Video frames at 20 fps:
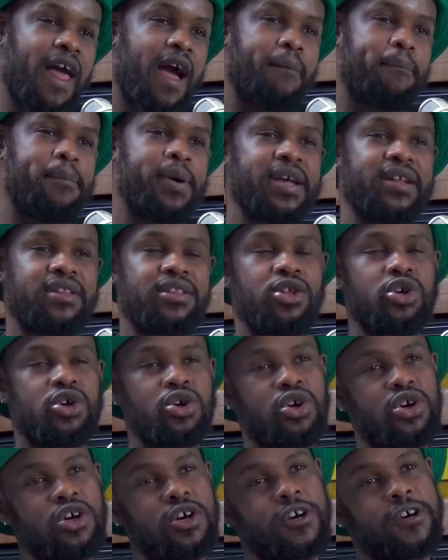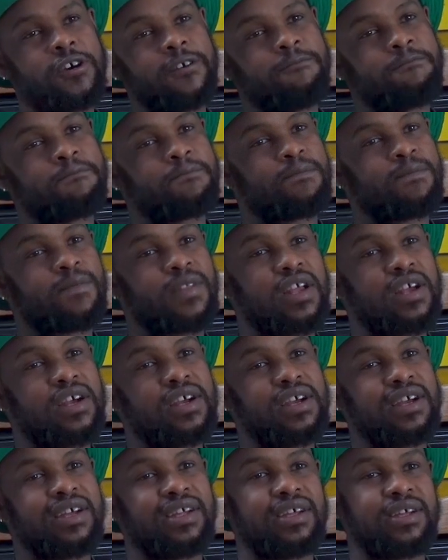I penned the hook,
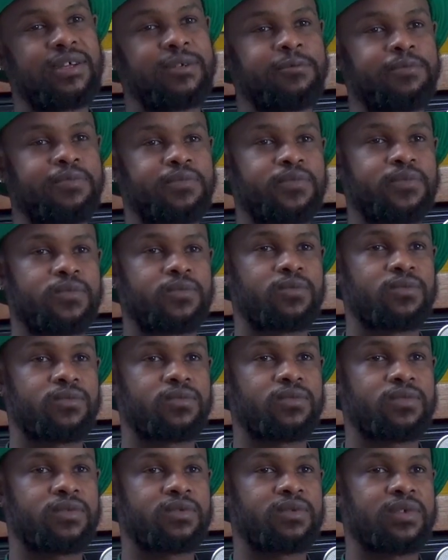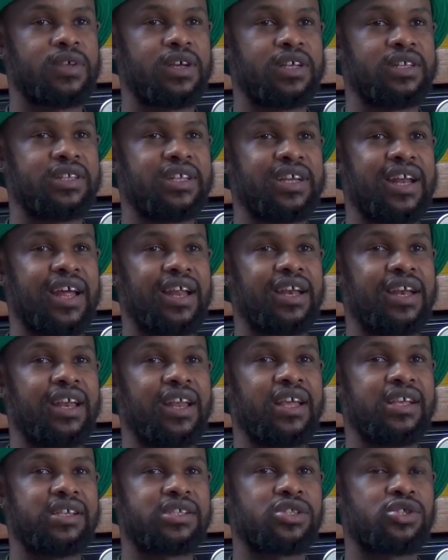and then I
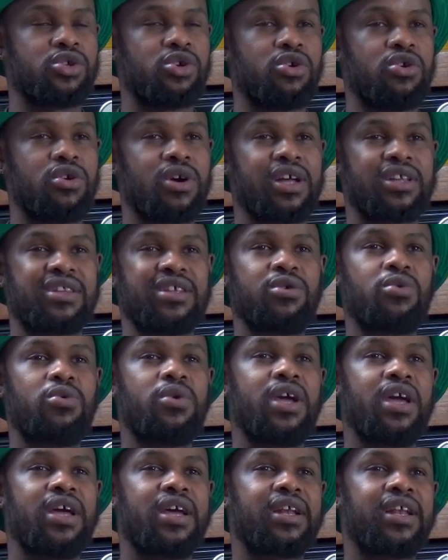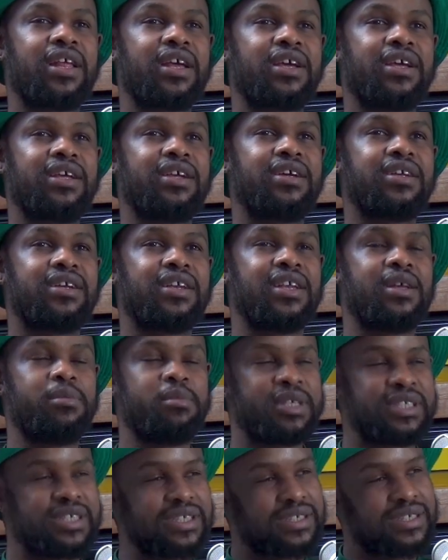laced the hook. I think we had like a
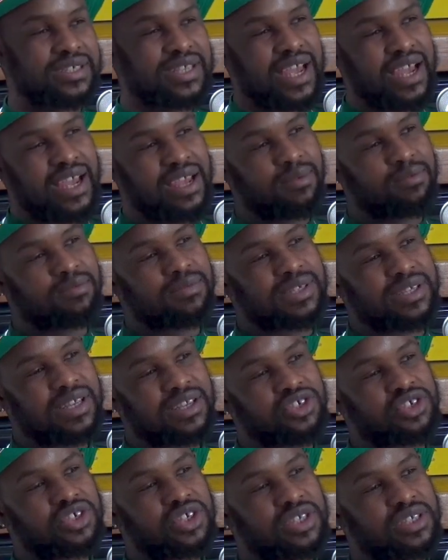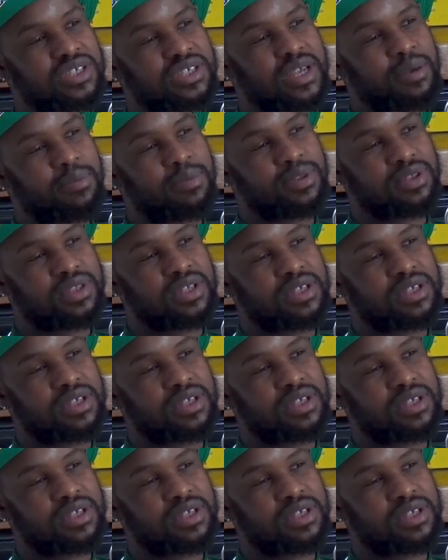limited time session type of thing.